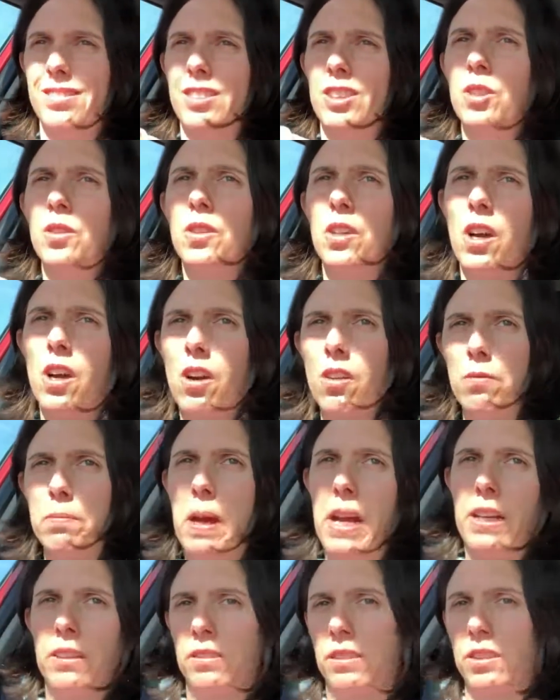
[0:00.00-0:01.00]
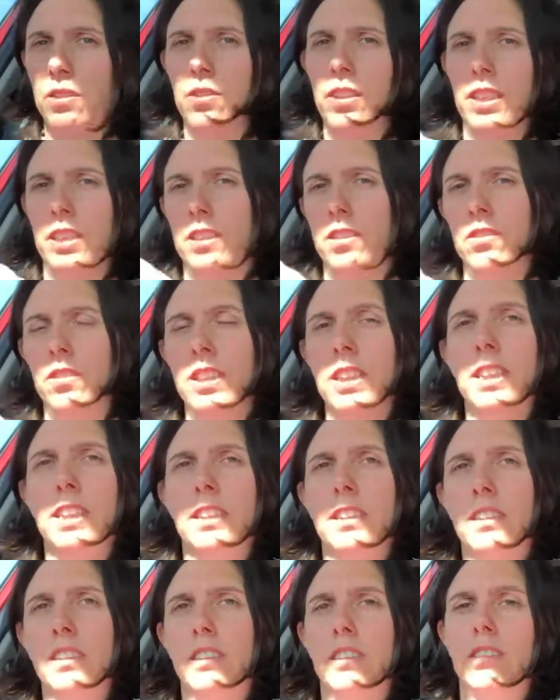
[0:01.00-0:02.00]
Two and a half pounds effectively.
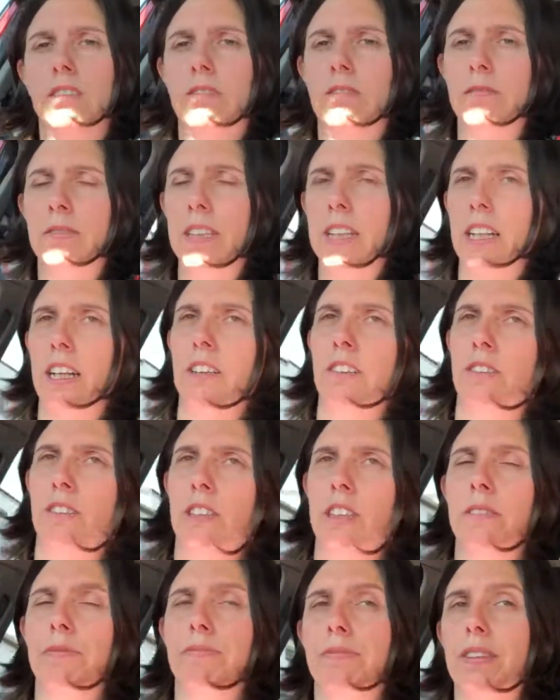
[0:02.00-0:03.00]
I think that's right.